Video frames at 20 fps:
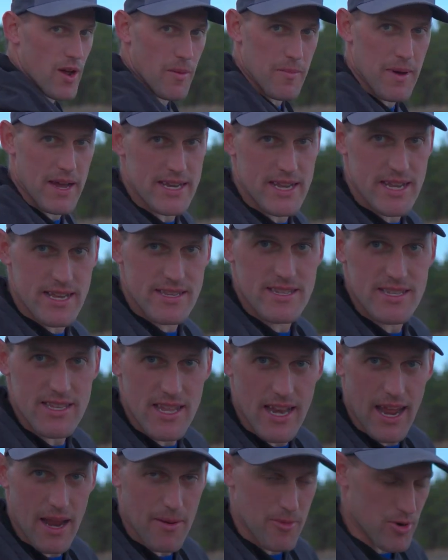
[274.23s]
on my discs
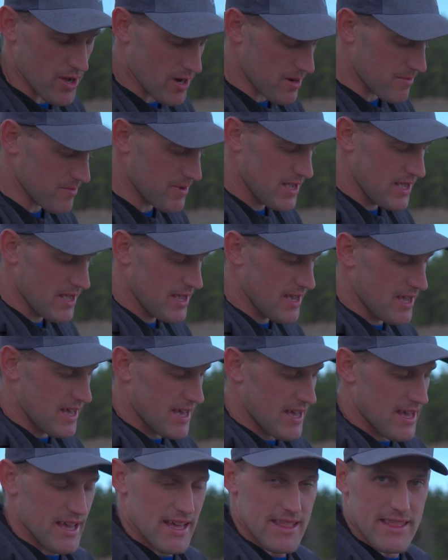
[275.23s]
and hammer on them.
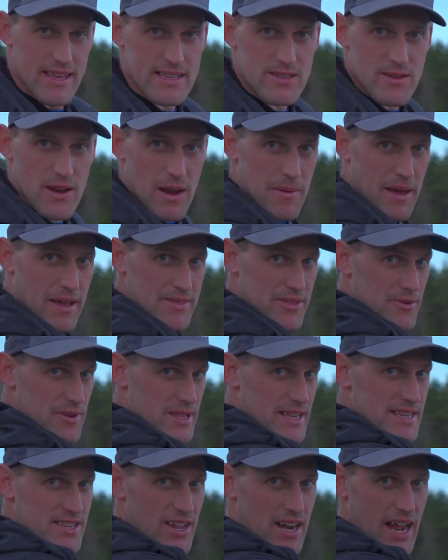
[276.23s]
This one I'm gonna have to
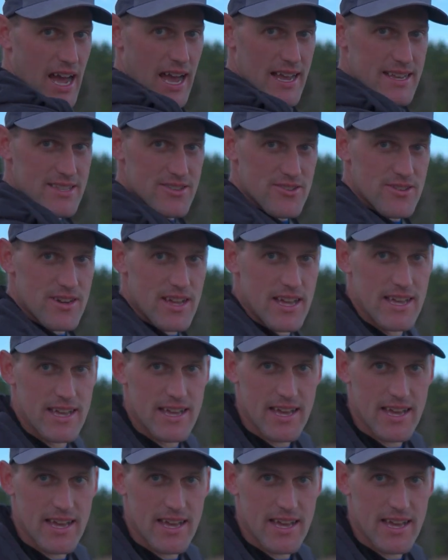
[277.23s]
release on a hyzer,